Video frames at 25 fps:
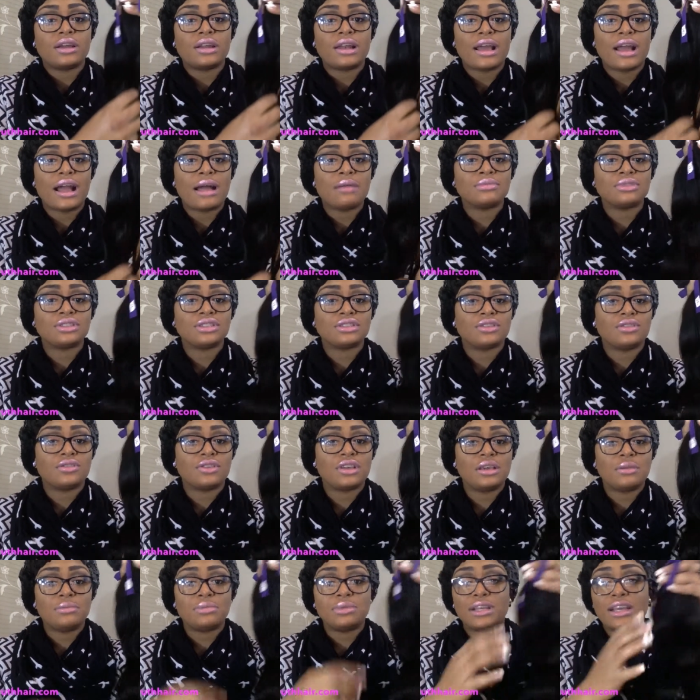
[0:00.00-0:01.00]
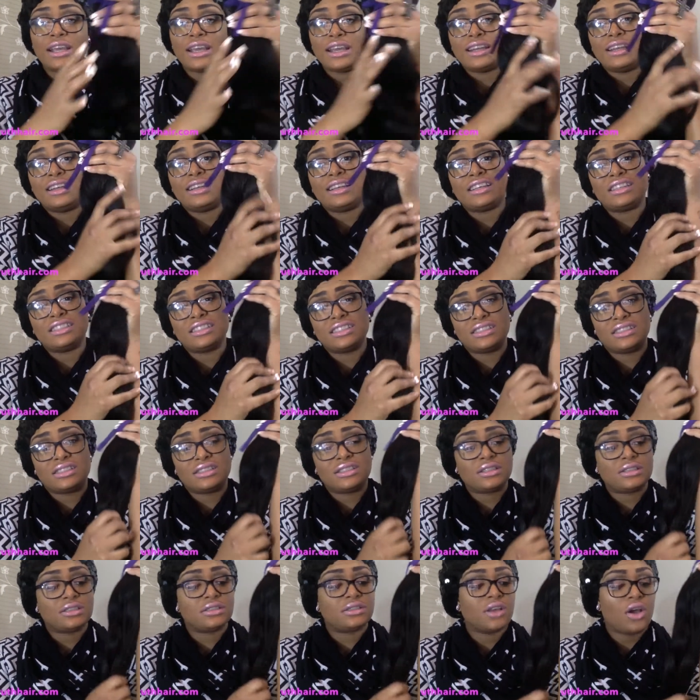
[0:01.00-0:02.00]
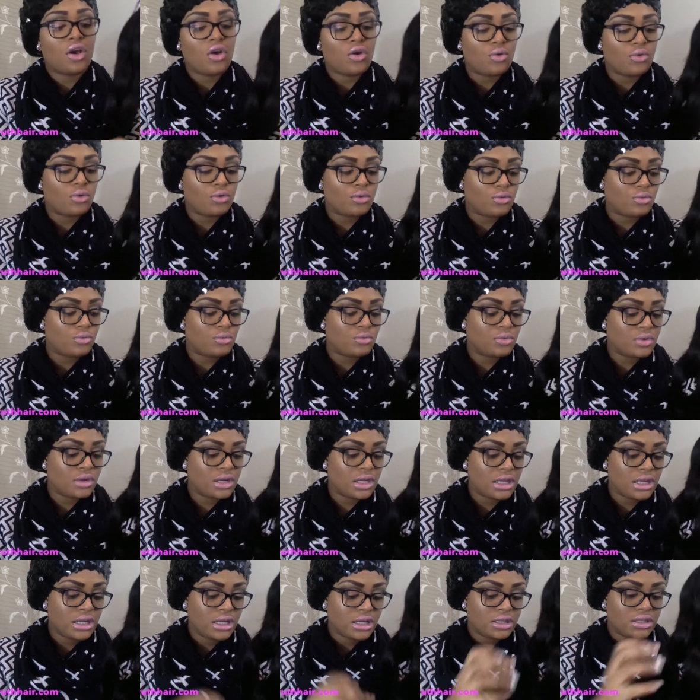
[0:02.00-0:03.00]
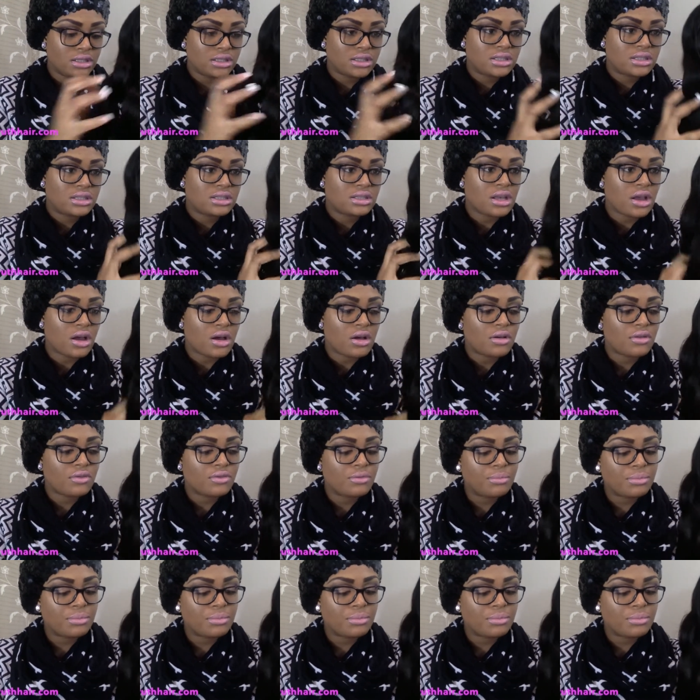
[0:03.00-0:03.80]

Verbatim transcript: Like, I'm just going to keep playing in it because it's just so soft.